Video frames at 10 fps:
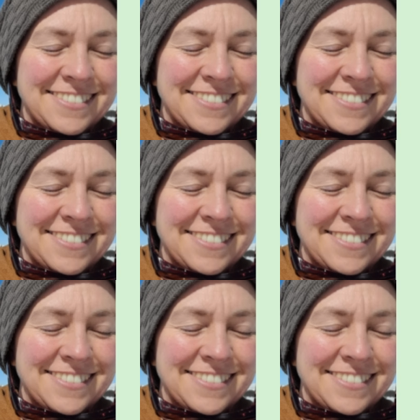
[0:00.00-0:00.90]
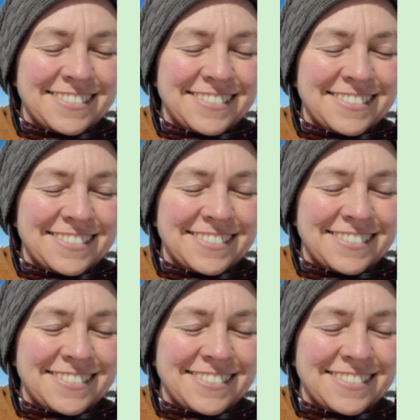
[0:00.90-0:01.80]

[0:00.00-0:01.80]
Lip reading: Nothing is said.